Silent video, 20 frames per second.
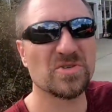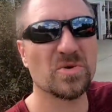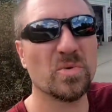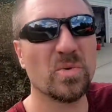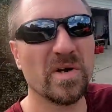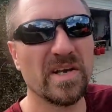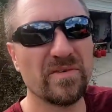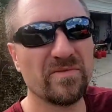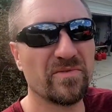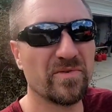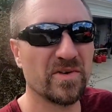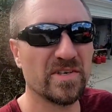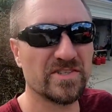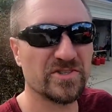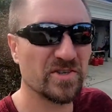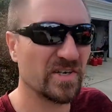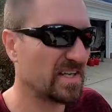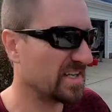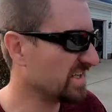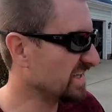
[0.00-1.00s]
a 20 foot
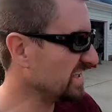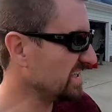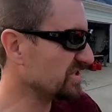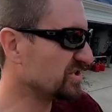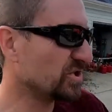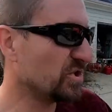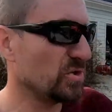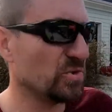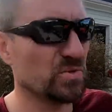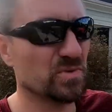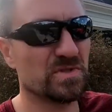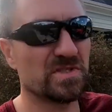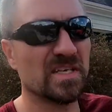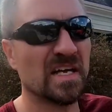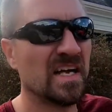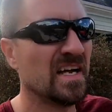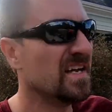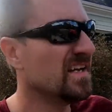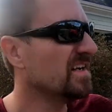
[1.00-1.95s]
trailer. That thing's huge.